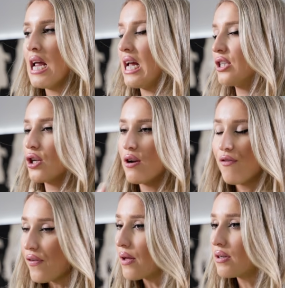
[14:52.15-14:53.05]
It's going to
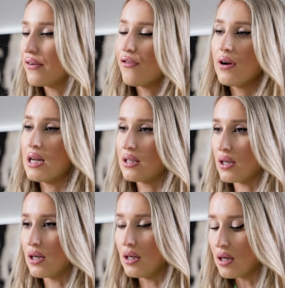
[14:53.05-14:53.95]
feel different. It's
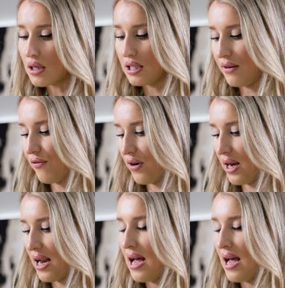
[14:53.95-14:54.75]
going to look different.